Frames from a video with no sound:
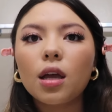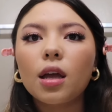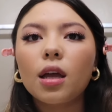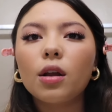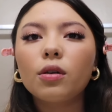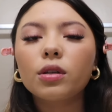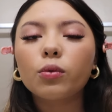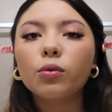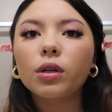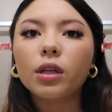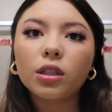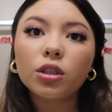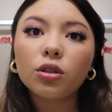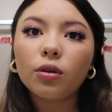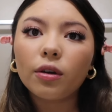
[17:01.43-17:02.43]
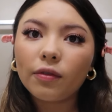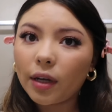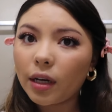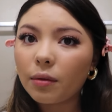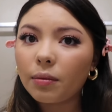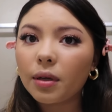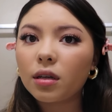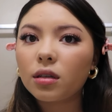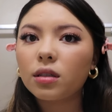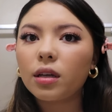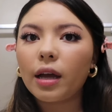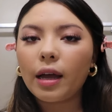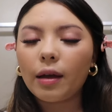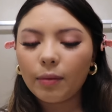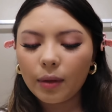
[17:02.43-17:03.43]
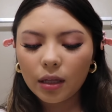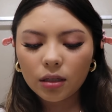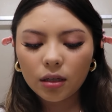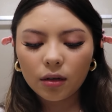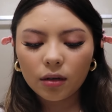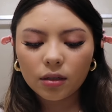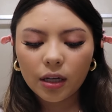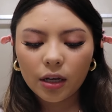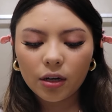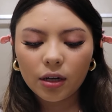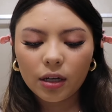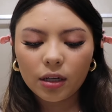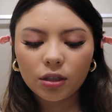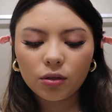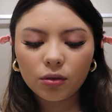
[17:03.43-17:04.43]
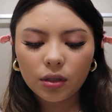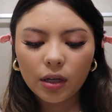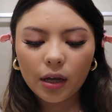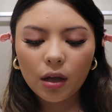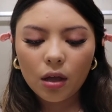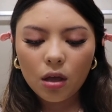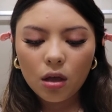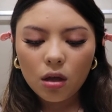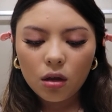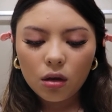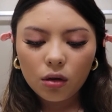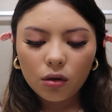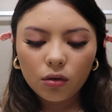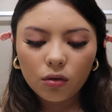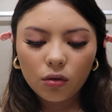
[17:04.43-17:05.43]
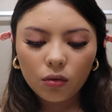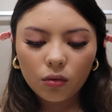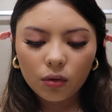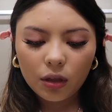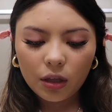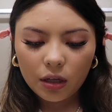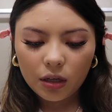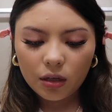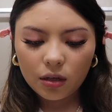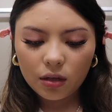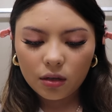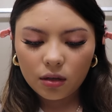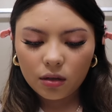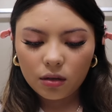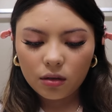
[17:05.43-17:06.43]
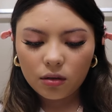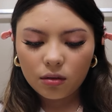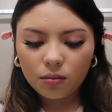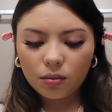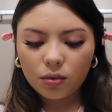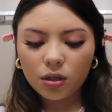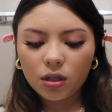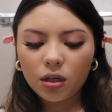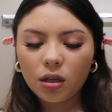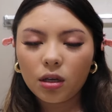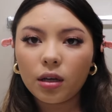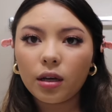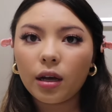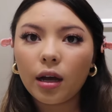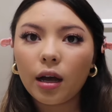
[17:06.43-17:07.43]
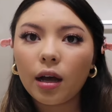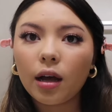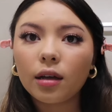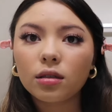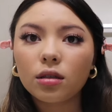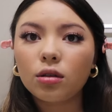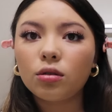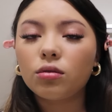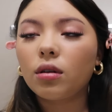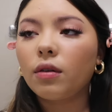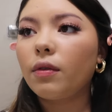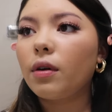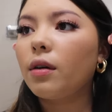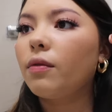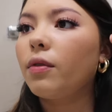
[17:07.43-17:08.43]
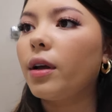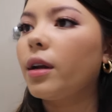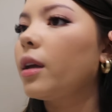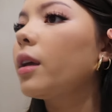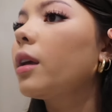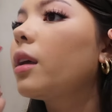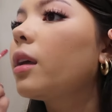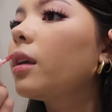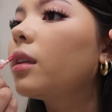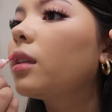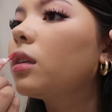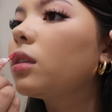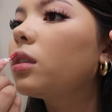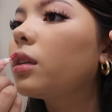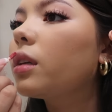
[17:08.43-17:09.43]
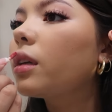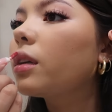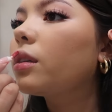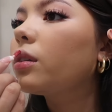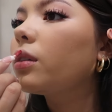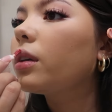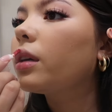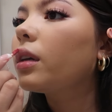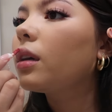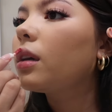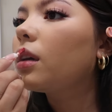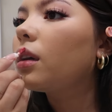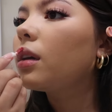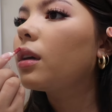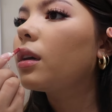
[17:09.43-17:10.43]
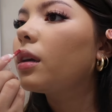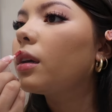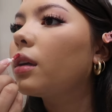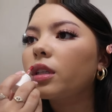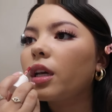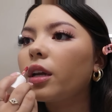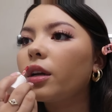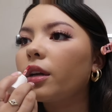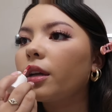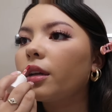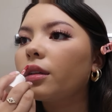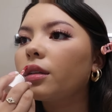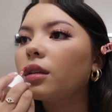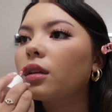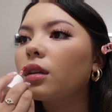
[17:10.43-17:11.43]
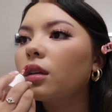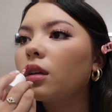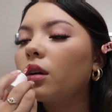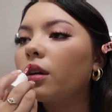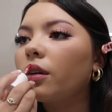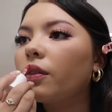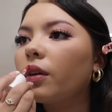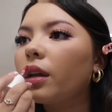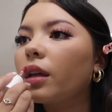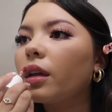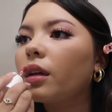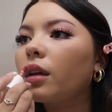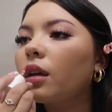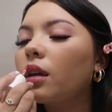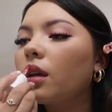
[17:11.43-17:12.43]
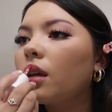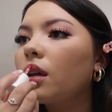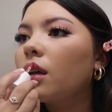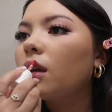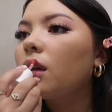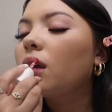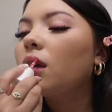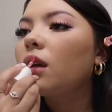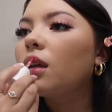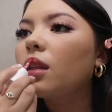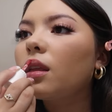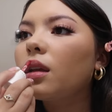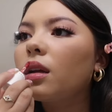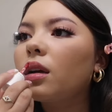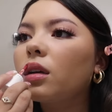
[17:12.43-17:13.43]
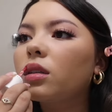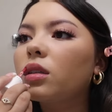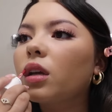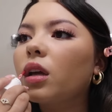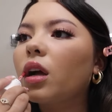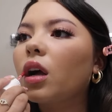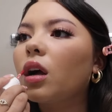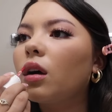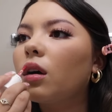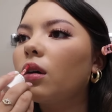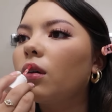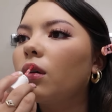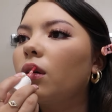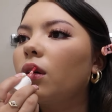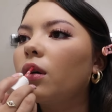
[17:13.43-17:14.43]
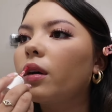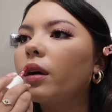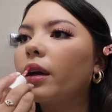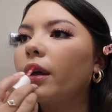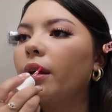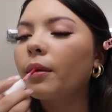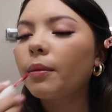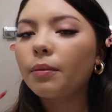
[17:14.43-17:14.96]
And I was like, well, can she do it Friday because I have plans on Saturday. And she was like, no, that um she has to do stuff on Friday. And she can't do it on Saturday or Friday. And then I was like, oh, okay.